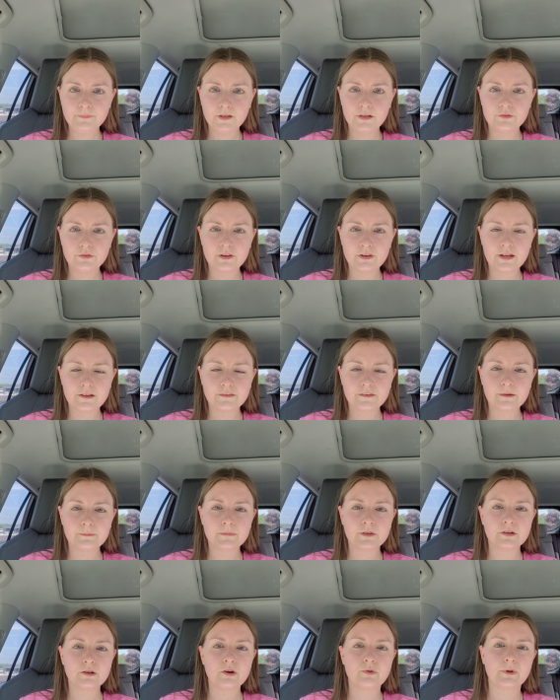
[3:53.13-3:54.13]
So that's
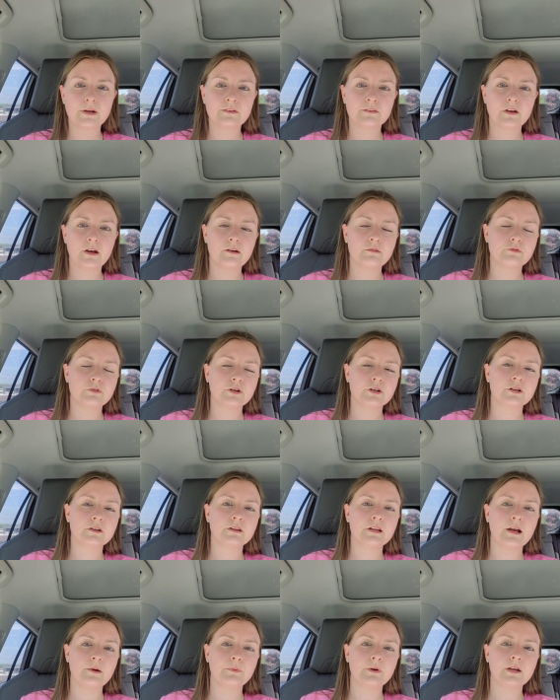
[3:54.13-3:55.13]
something always
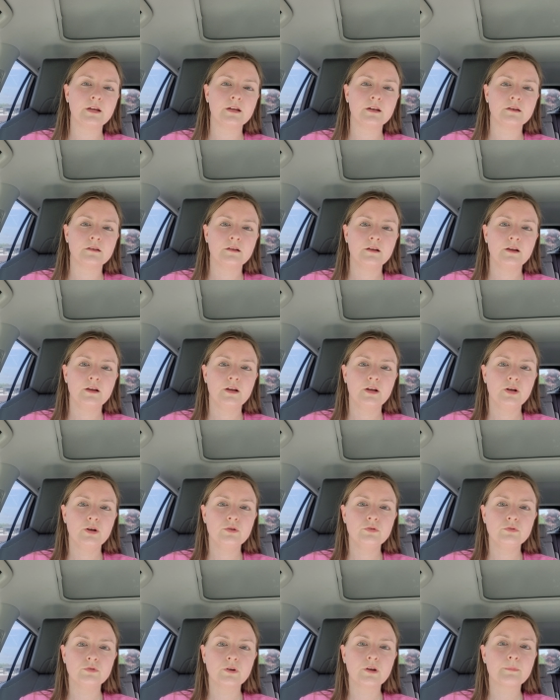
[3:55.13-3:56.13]
comforting, that we can
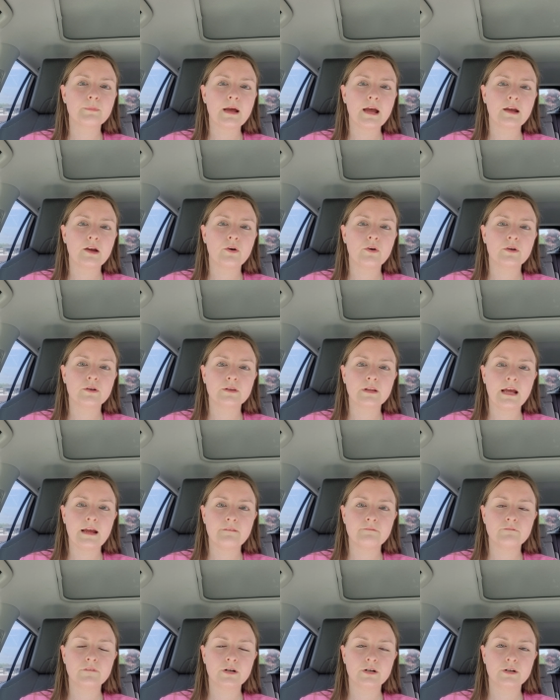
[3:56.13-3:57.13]
look back on that
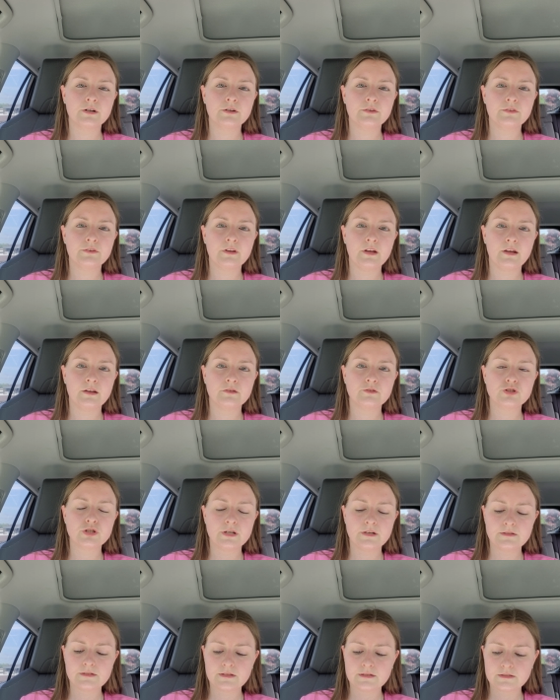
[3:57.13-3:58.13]
verse that
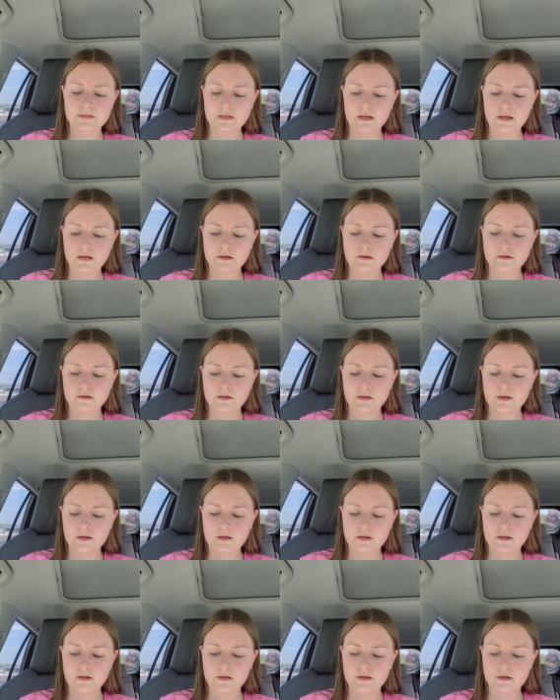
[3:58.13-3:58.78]
Jesus said.